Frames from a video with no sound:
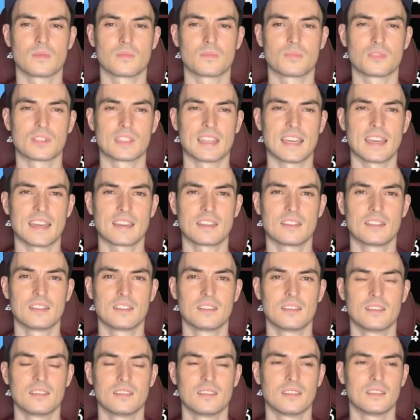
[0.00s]
protect
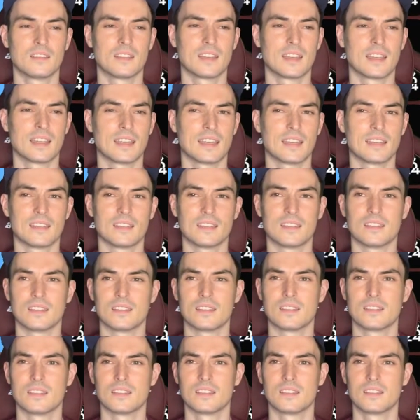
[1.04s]

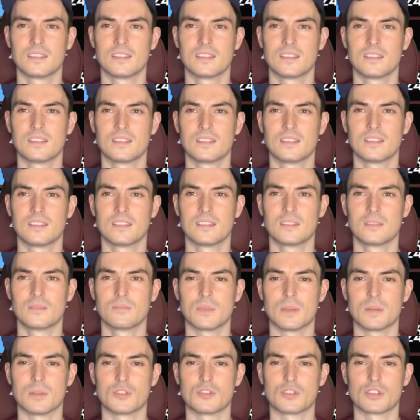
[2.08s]
and
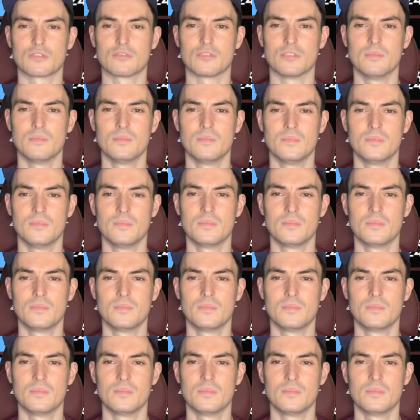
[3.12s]
maybe trick room.